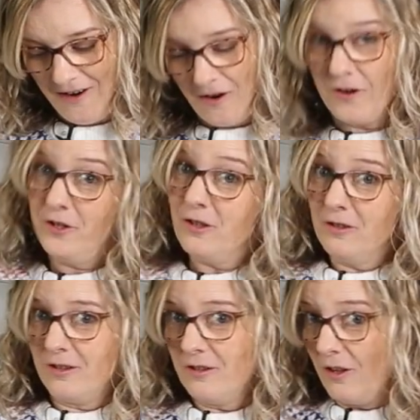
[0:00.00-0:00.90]
or
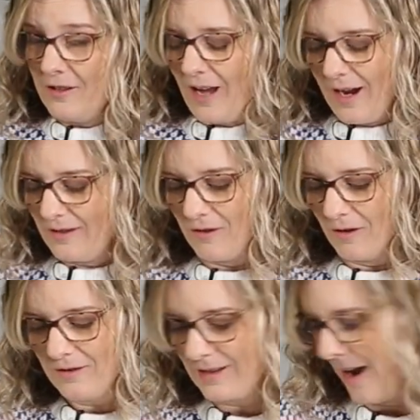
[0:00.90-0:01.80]
your size, your
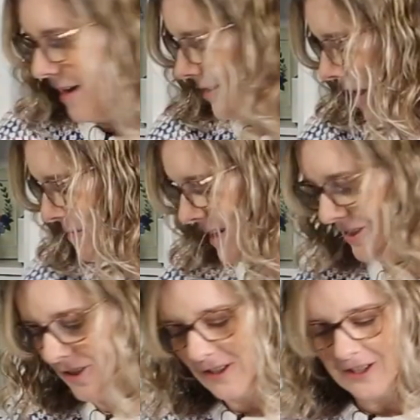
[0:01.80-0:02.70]
own size, I
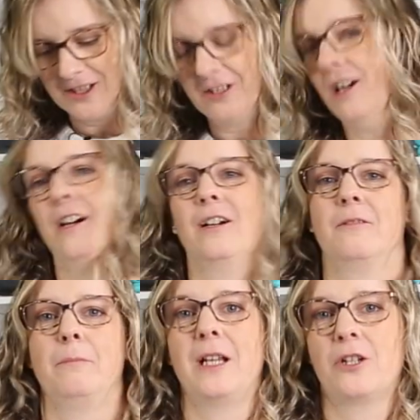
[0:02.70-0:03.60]
mean, you could
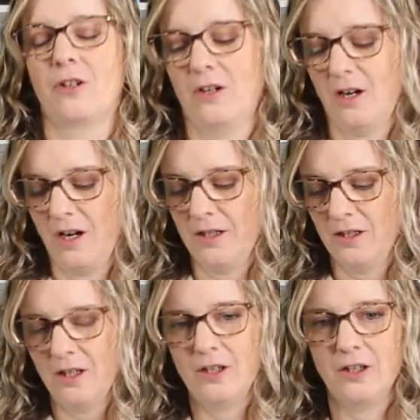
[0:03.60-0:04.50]
measure
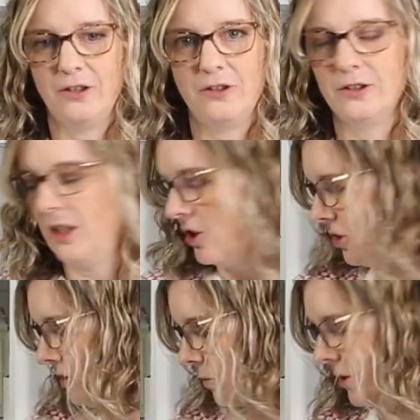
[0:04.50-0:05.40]
on your
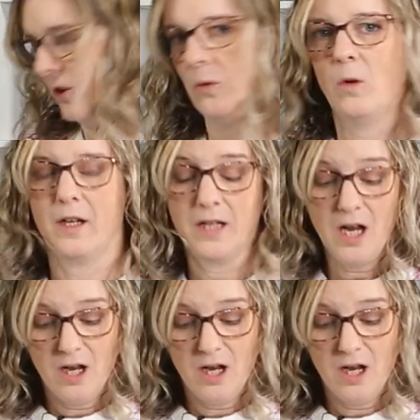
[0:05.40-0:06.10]
t-shirt what you want.